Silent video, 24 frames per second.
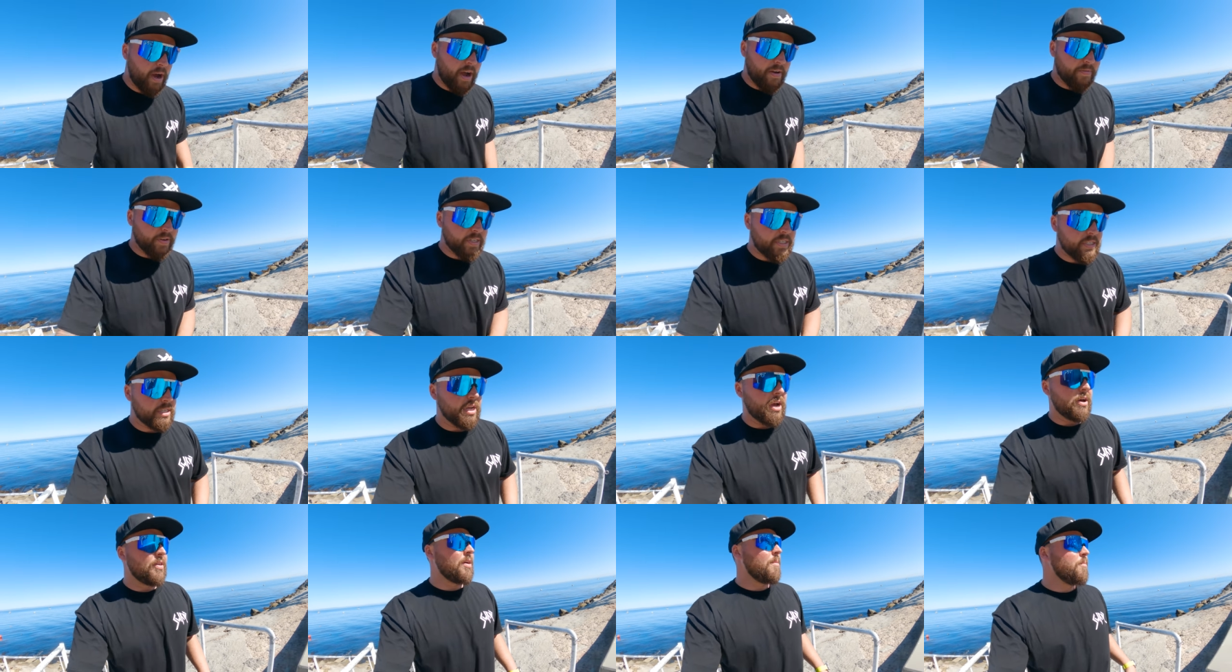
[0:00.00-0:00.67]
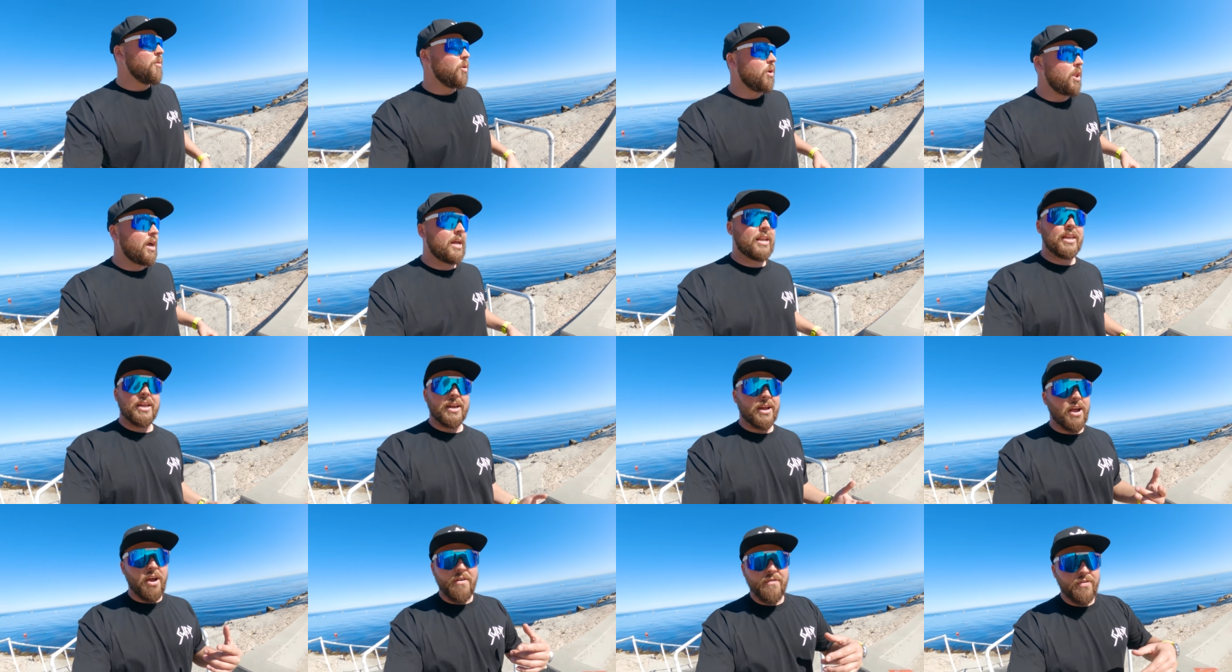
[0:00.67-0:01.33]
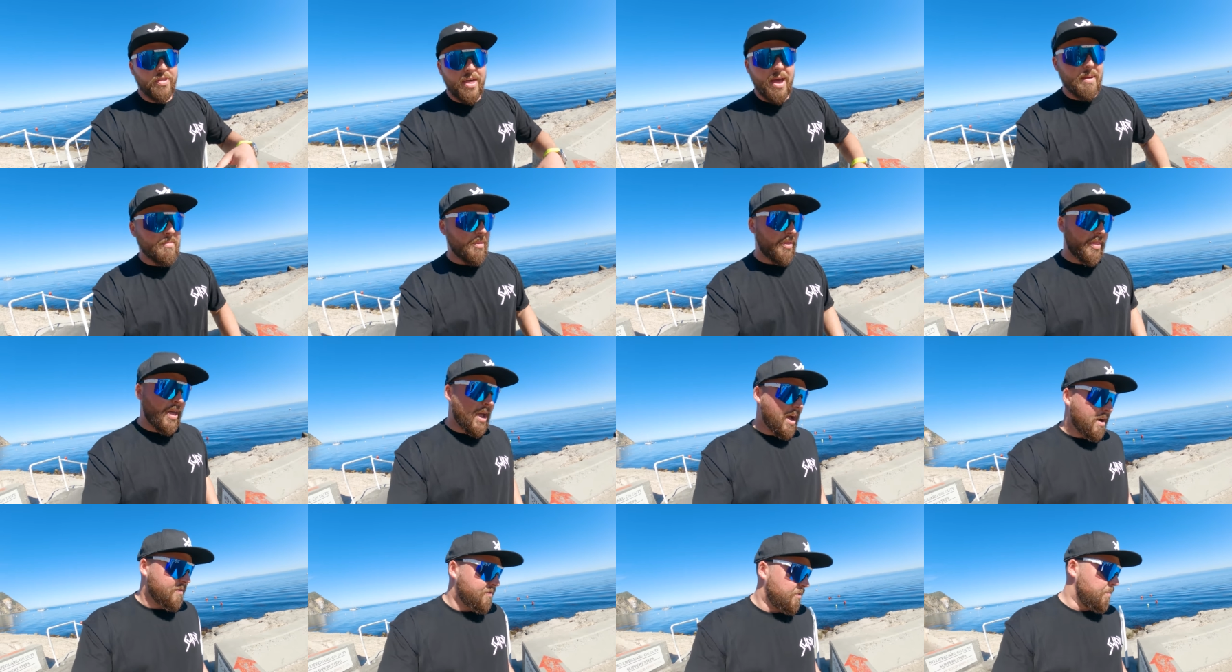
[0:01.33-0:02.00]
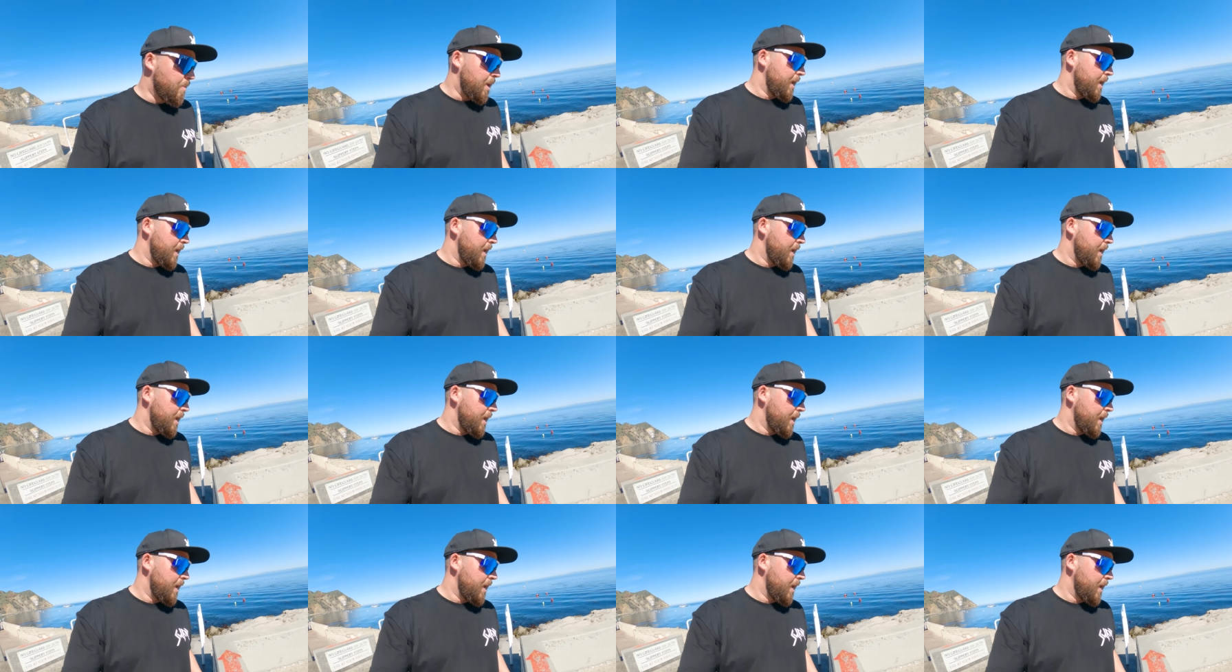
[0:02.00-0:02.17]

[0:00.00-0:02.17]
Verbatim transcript: divers, so they're more likely to go for them than they are for